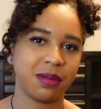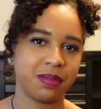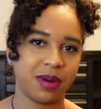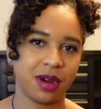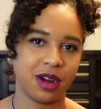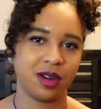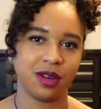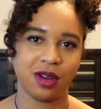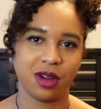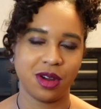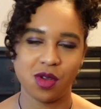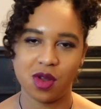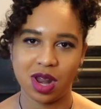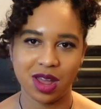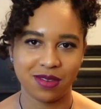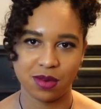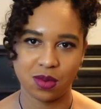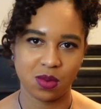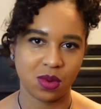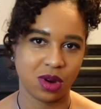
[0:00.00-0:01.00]
my partner, you
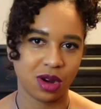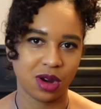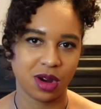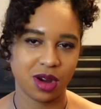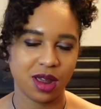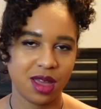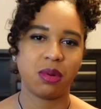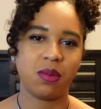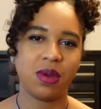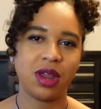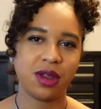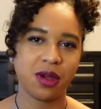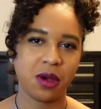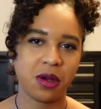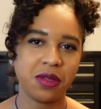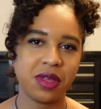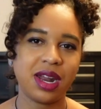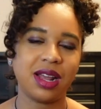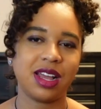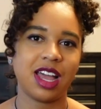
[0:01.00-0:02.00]
never were. But we
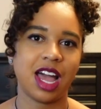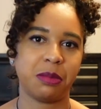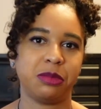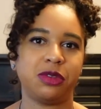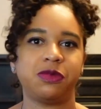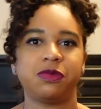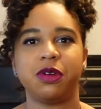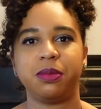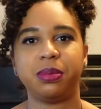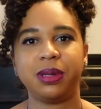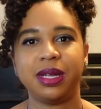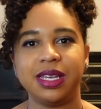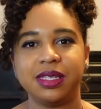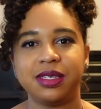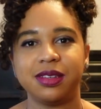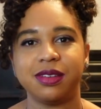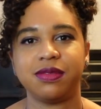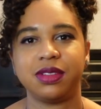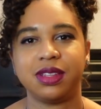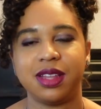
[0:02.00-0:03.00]
know that it comes from a
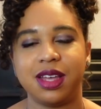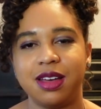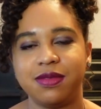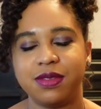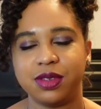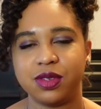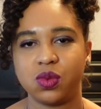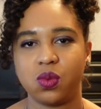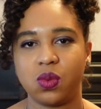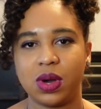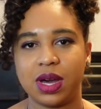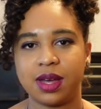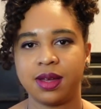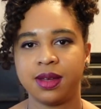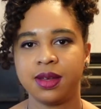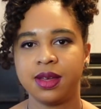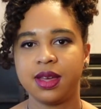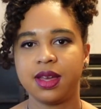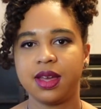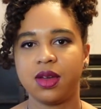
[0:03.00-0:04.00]
place of love as
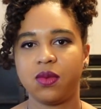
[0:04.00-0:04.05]
well.